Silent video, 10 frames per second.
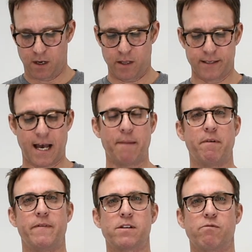On the top
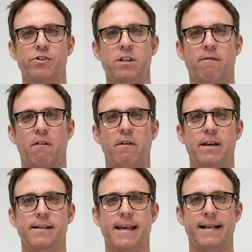of this receiver
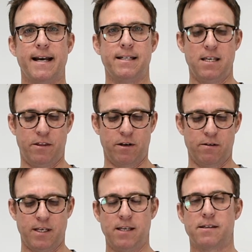is a
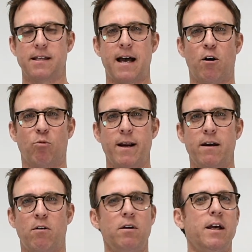1913 style
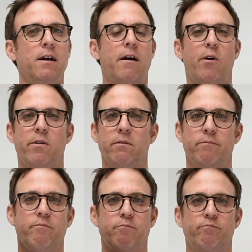rail. Hold
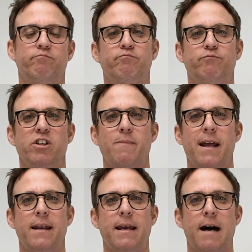just
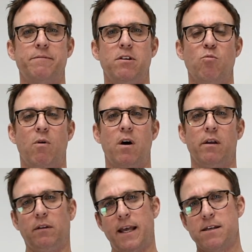about any optic you
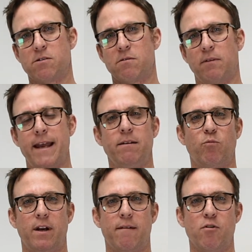want, laser, light,
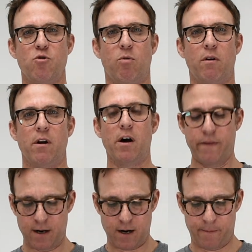whatever you want
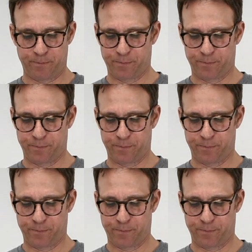on there.